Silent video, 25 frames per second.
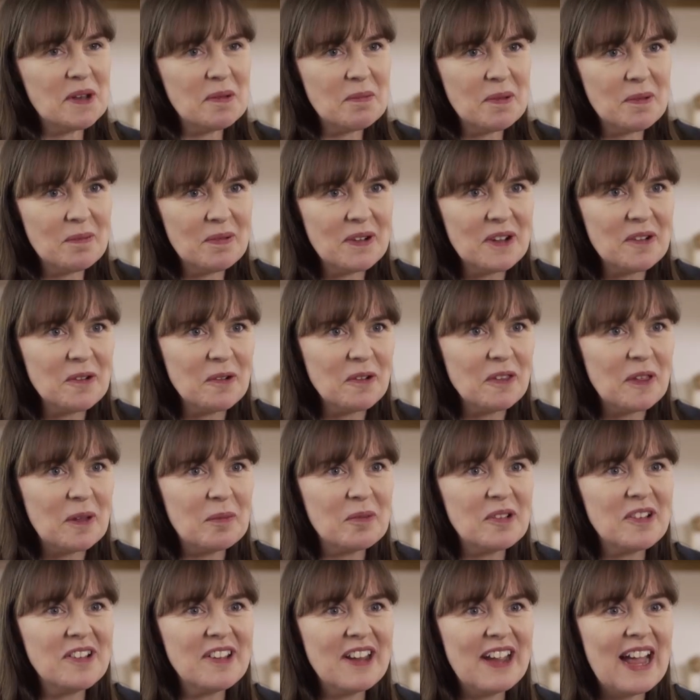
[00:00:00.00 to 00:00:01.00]
many people in
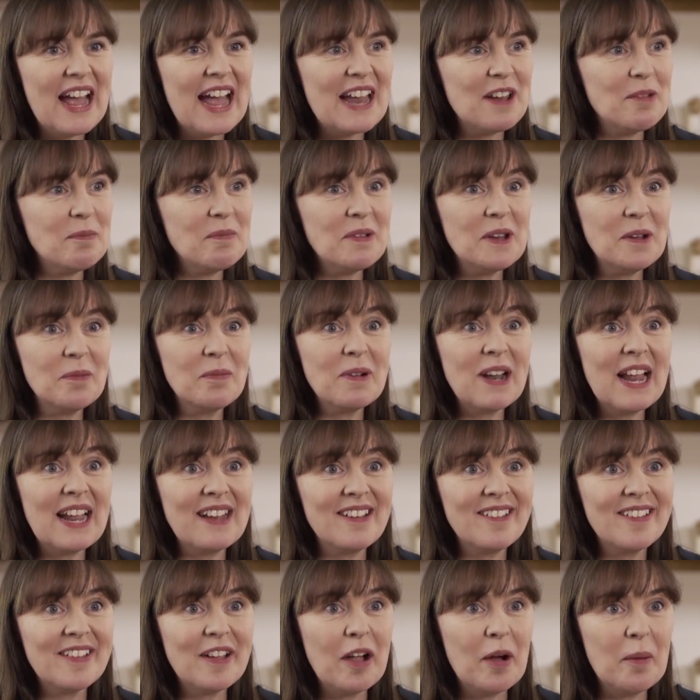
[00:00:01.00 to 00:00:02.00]
Northamptonshire, it hadn't been a
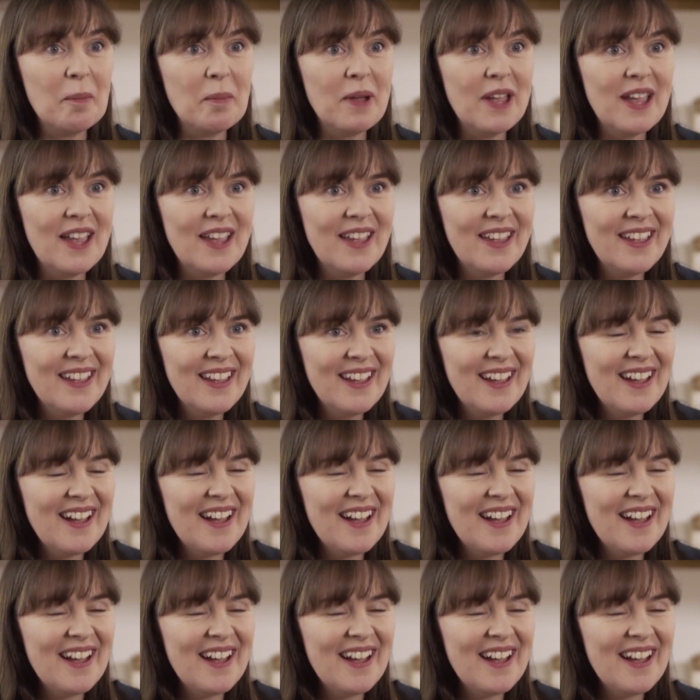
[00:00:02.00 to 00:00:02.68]
plan to come here.